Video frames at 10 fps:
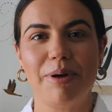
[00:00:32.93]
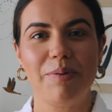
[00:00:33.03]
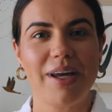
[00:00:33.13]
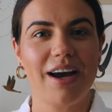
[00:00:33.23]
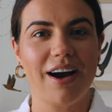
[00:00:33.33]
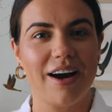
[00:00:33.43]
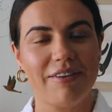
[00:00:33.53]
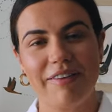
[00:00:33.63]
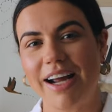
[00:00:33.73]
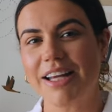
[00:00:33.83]
but we
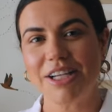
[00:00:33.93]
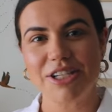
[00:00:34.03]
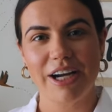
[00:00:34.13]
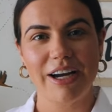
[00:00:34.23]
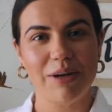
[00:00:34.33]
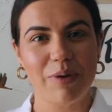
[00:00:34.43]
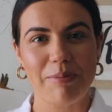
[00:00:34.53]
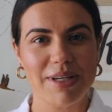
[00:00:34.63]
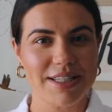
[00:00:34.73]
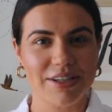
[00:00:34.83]
are finally sharing
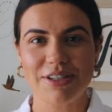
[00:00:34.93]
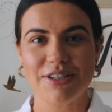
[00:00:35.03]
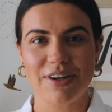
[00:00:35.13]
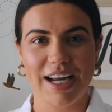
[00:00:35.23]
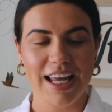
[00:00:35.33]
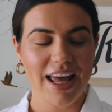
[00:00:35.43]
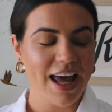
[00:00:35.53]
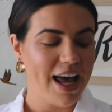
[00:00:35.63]
Remy's nursery.